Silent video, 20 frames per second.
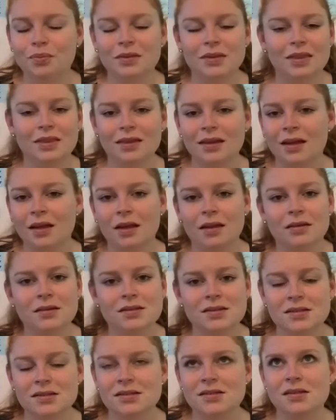They're
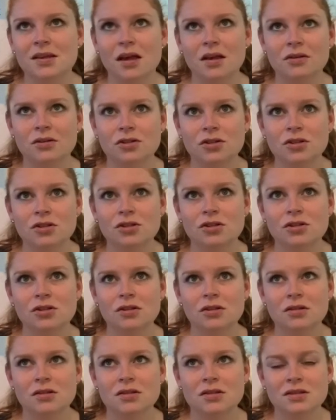such
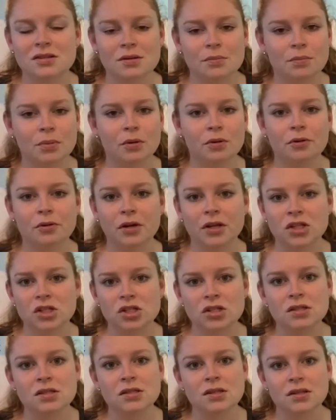simple
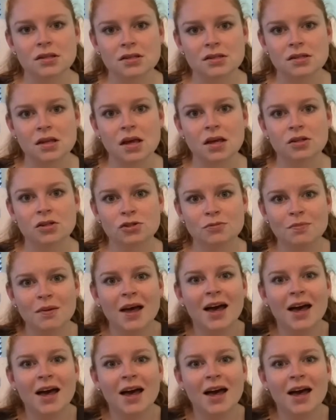creatures at this age.